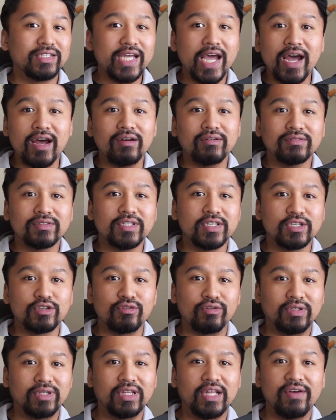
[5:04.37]
down to
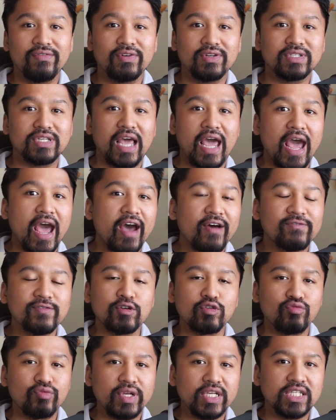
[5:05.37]
certain levels
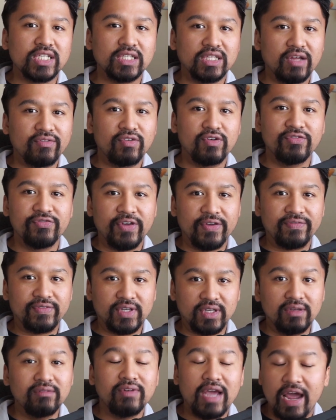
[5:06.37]
after reaching level
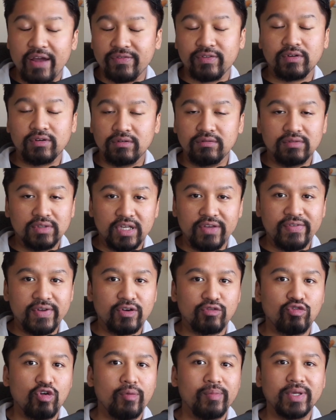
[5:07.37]
50, after
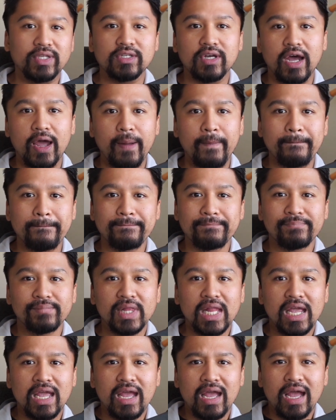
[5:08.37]
leaving Chromie time.
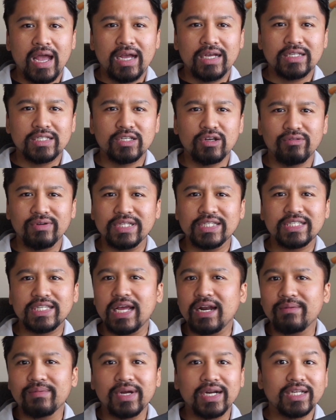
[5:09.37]
So
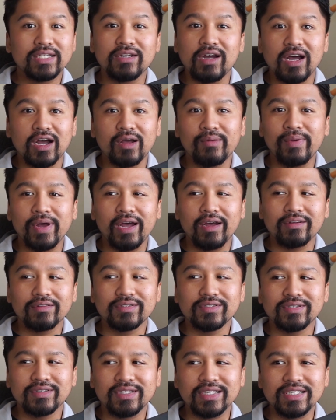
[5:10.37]
instead, I'm going to talk
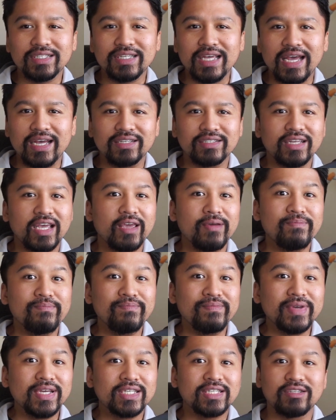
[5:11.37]
about this as a
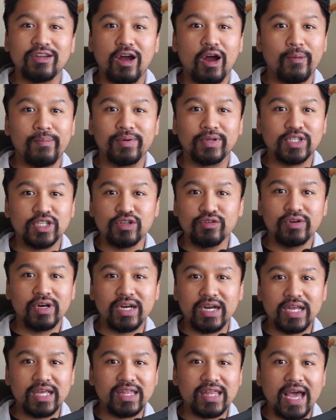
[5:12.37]
missed
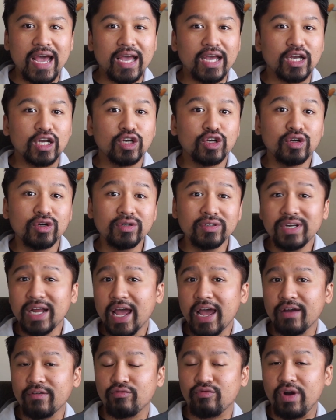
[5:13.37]
opportunity that could
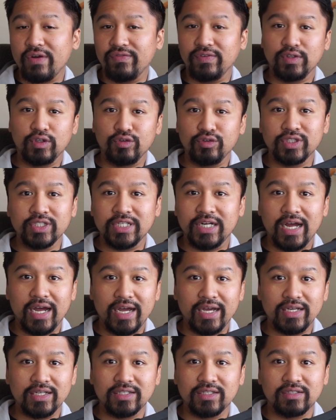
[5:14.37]
have
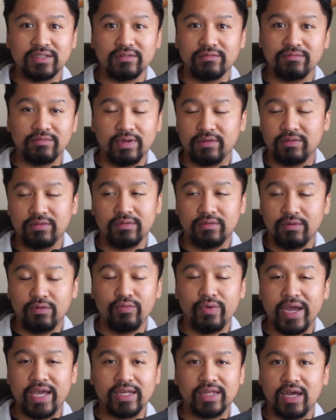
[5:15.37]
revolutionized the
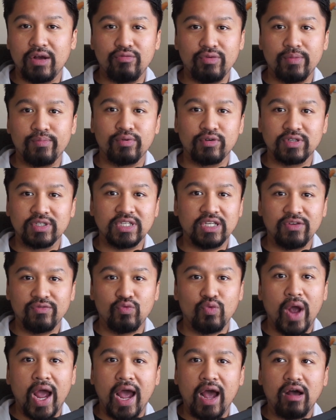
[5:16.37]
way that we perceive
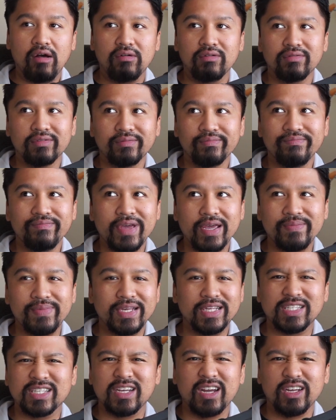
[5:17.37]
WoW. Maybe
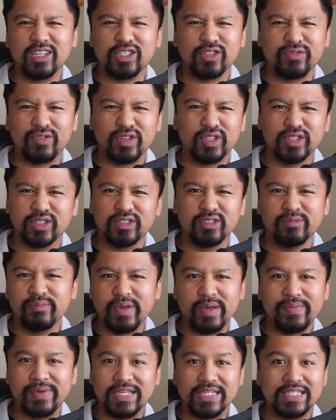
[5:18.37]
it's controversial,
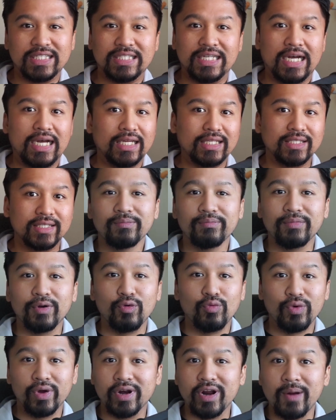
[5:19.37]
maybe it's not. But
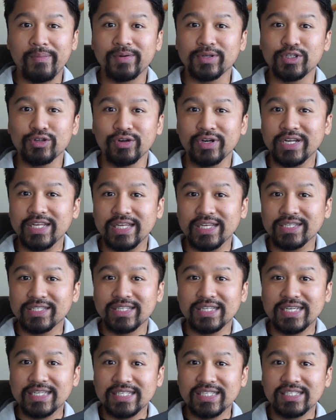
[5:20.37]
what opportunity is
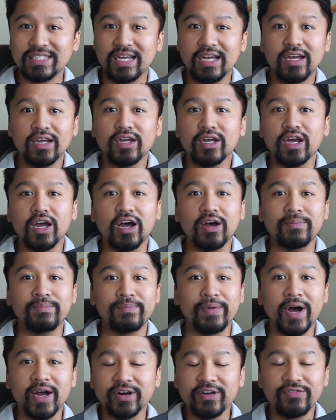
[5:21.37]
this? A
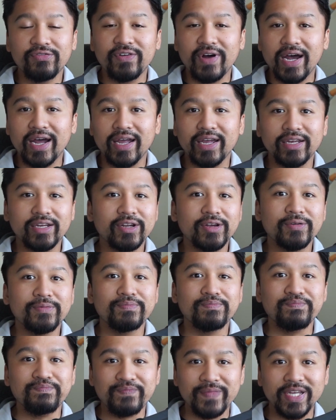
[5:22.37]
bona fide
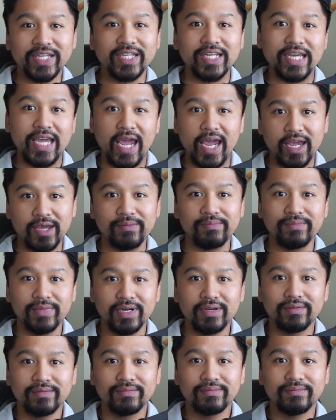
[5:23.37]
mid game.
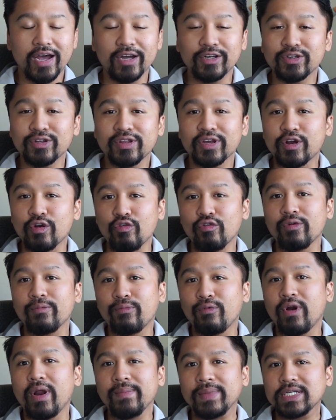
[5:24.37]
Under the current
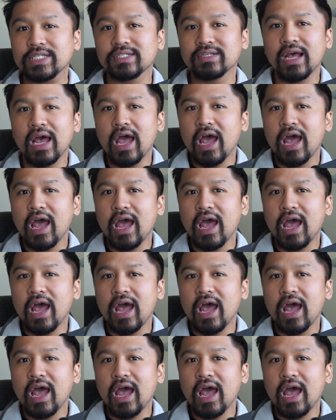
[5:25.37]
premise,